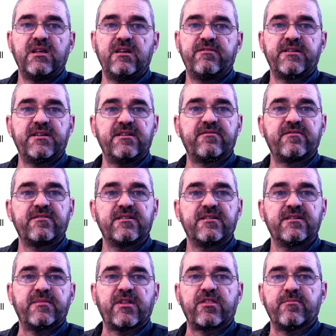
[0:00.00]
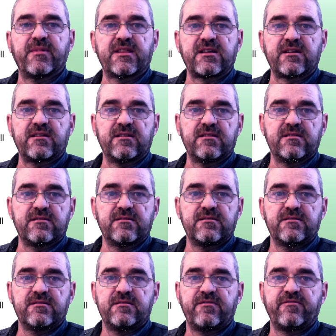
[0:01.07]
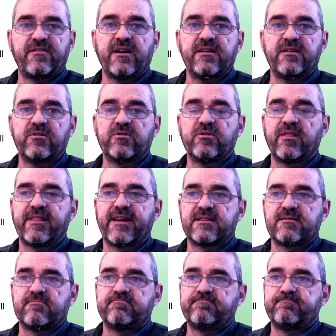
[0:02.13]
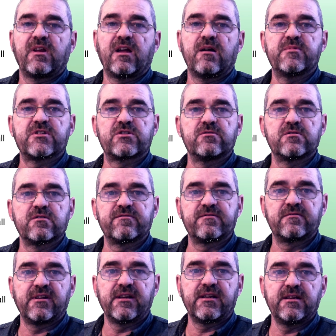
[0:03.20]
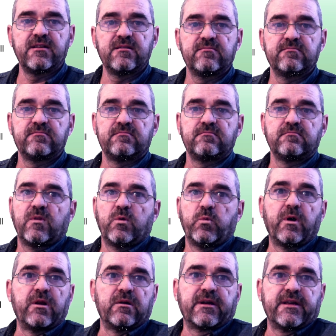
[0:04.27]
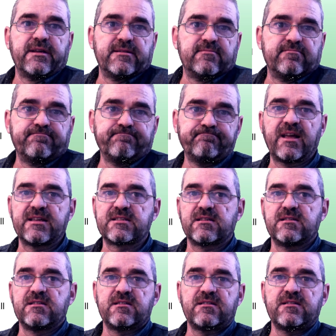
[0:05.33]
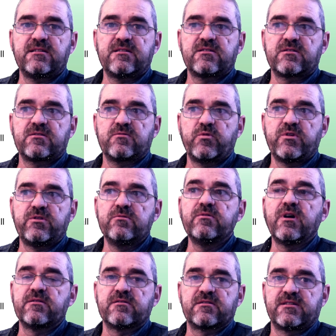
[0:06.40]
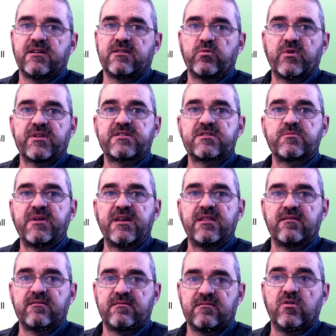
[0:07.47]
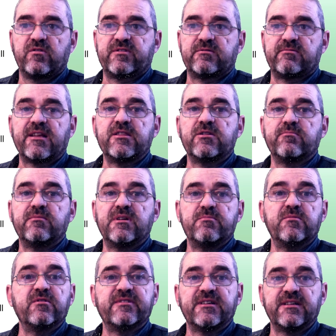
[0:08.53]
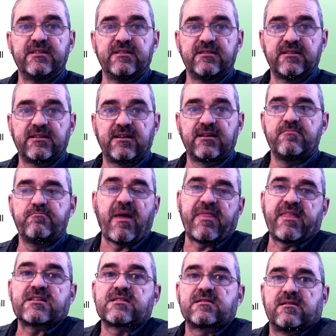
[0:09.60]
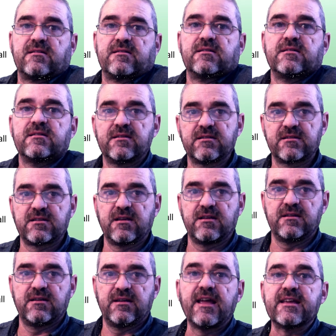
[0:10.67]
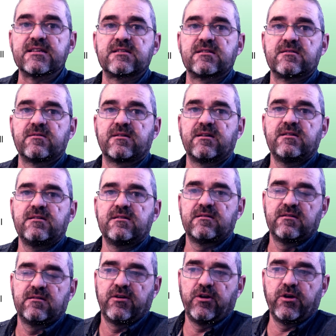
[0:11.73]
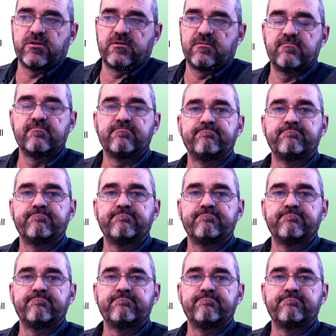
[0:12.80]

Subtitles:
even if mathematically defining all that can be sort of tricky, well, okay, as engineers, we do understand what the speed of a randomly moving pedestrian, let's say, is, okay? Good.